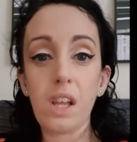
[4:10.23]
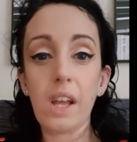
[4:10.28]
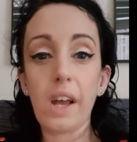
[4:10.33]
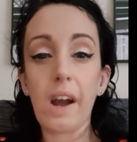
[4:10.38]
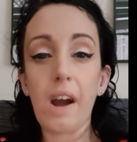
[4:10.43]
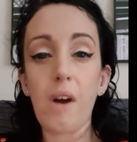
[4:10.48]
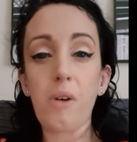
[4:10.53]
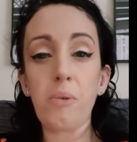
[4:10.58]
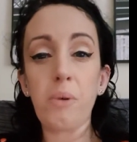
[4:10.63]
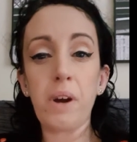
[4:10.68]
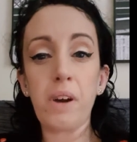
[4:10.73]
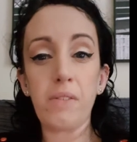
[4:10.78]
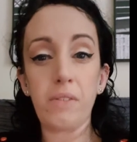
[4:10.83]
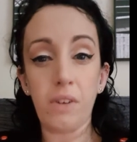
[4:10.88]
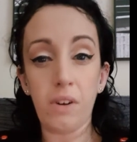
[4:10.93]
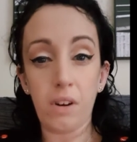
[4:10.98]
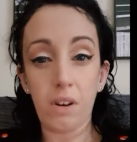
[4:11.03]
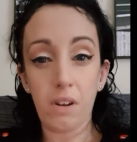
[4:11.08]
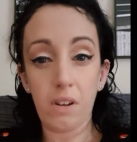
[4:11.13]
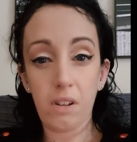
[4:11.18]

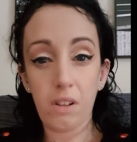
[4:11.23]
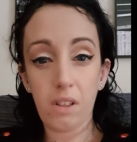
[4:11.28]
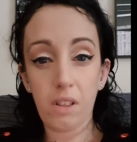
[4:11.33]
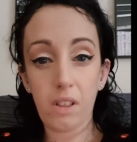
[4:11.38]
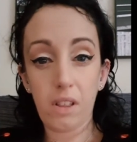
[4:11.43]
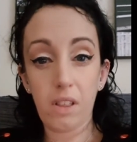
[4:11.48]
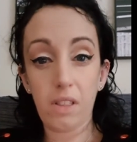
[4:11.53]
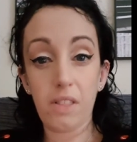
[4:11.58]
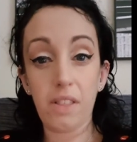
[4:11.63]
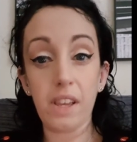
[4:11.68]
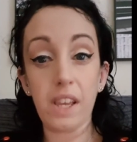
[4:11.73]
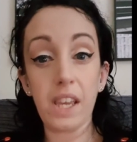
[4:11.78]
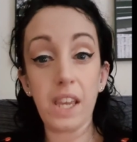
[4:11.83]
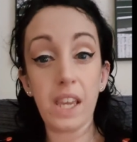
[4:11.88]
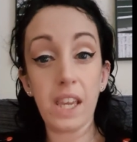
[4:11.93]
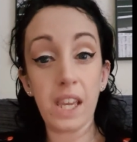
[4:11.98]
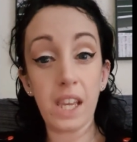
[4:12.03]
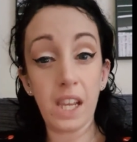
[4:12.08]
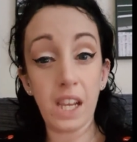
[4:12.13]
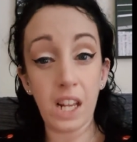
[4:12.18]
However, the
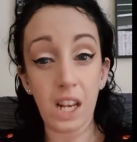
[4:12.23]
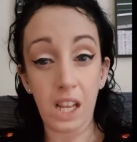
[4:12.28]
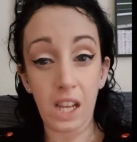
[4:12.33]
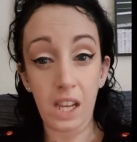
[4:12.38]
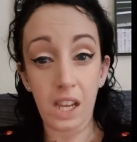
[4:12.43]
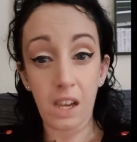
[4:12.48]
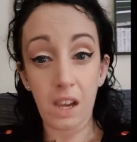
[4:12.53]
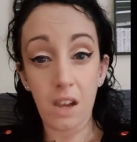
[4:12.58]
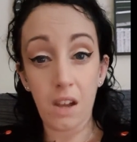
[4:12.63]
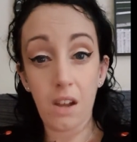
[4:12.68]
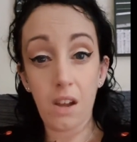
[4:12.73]
healing,